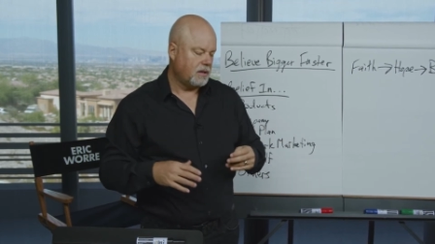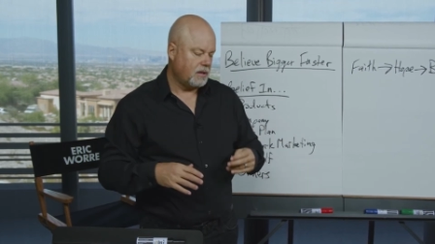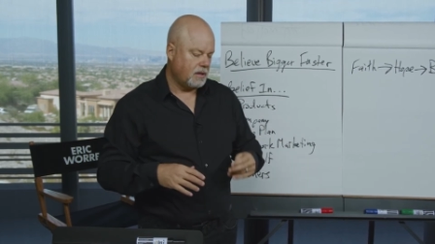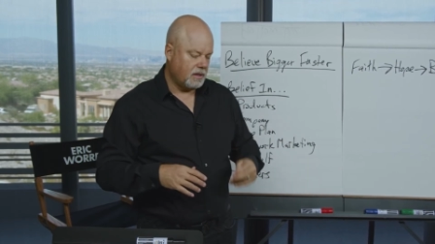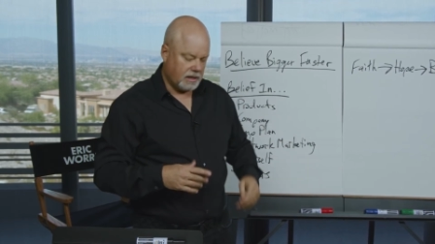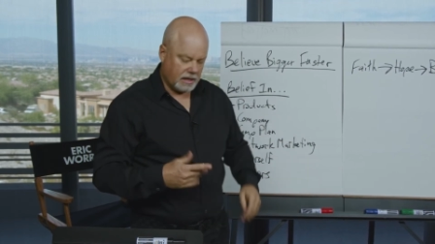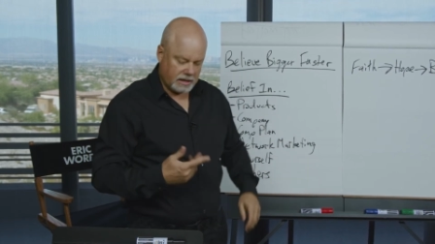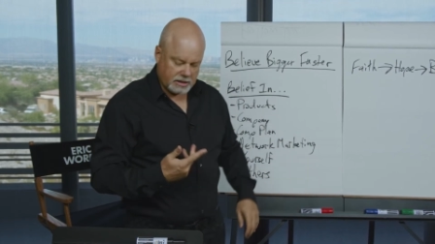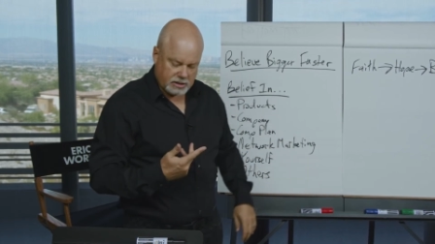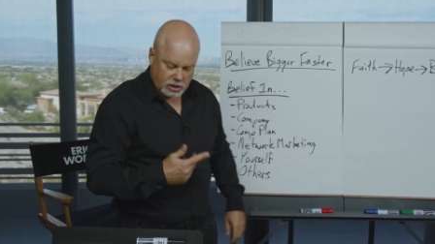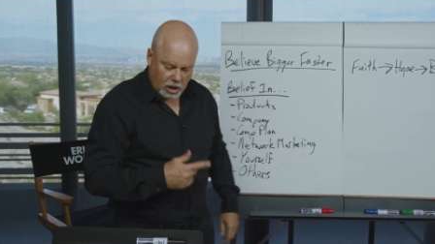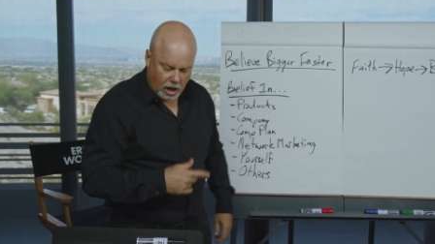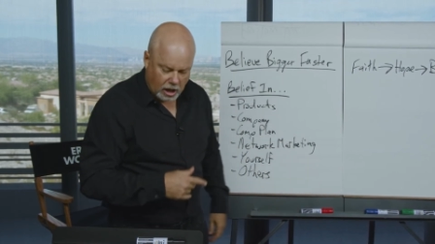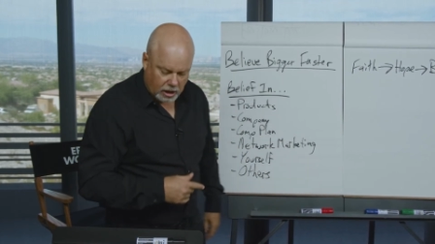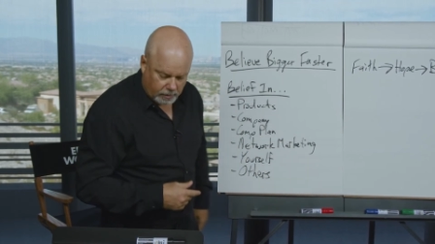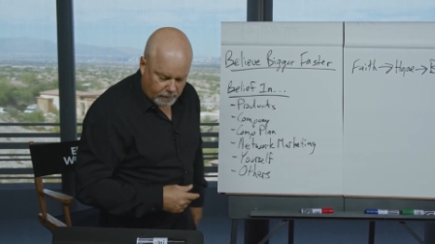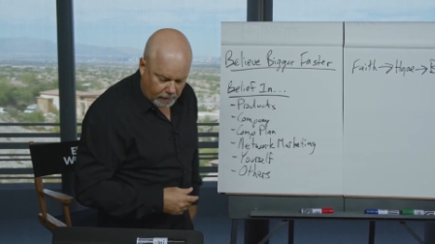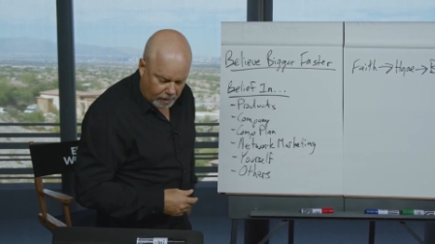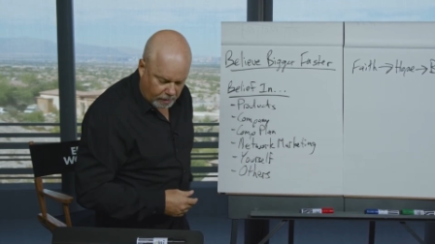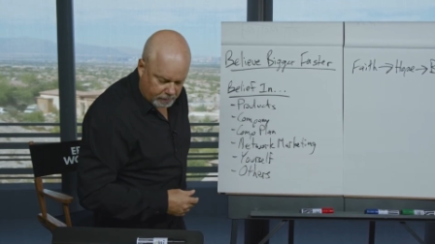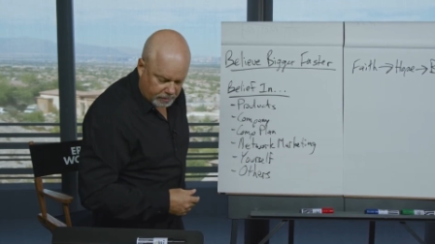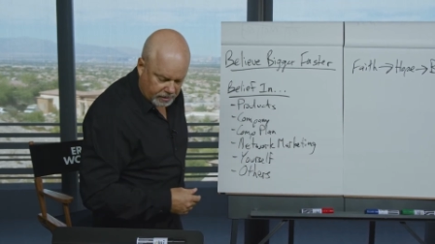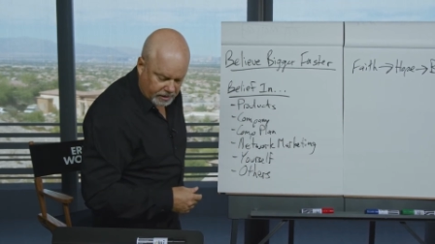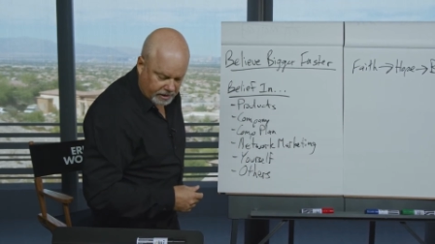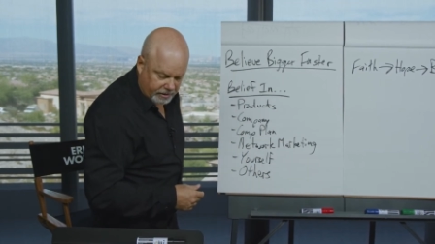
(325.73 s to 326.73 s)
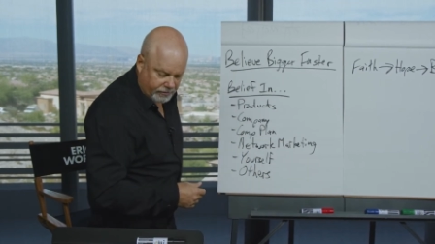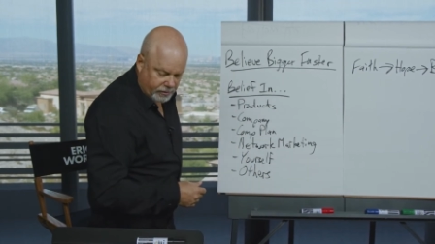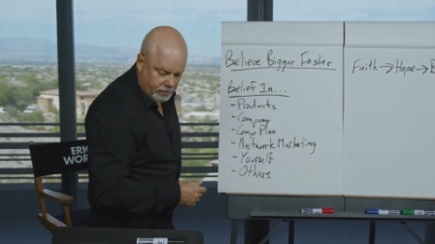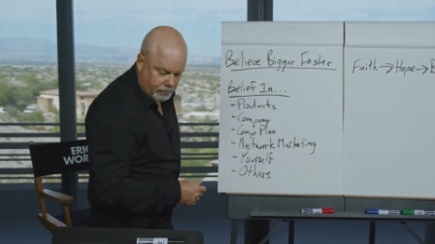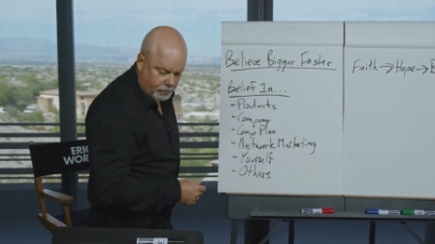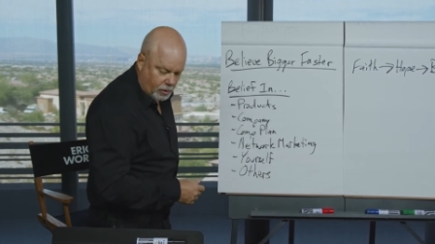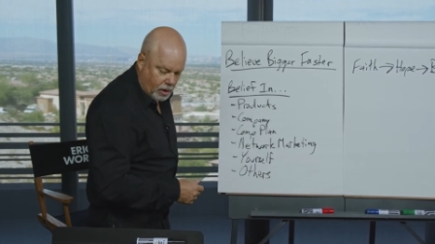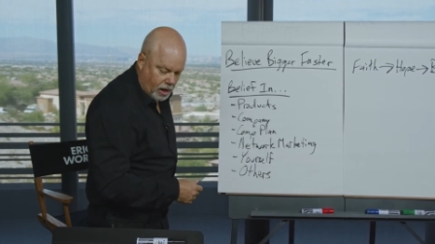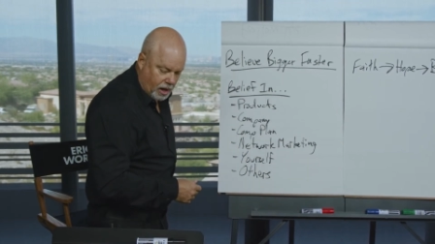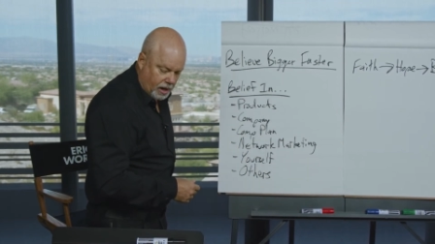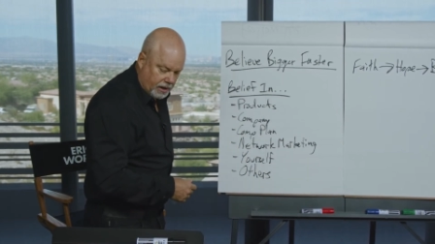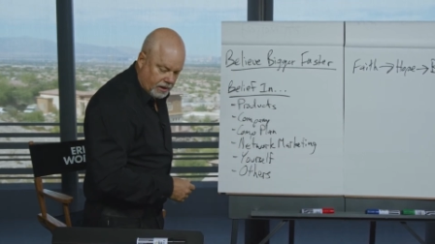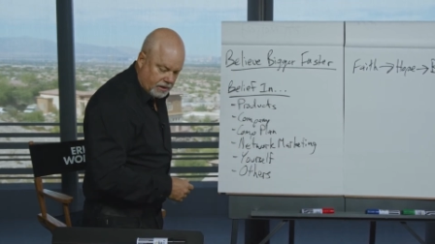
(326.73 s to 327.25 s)
Let's talk about belief in
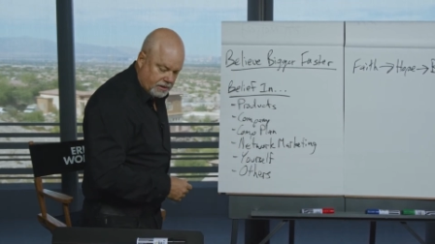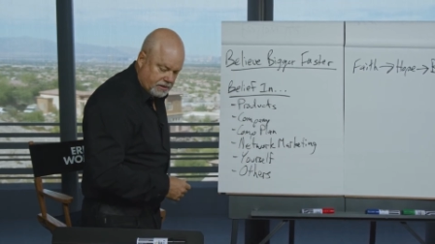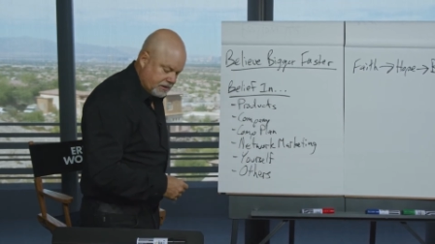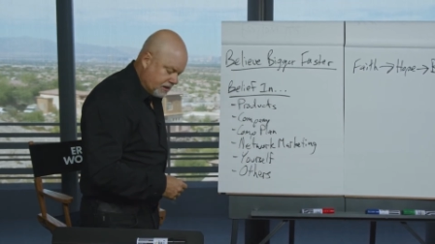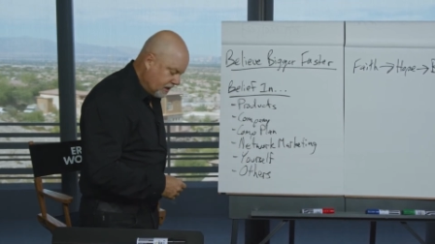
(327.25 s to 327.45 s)
products.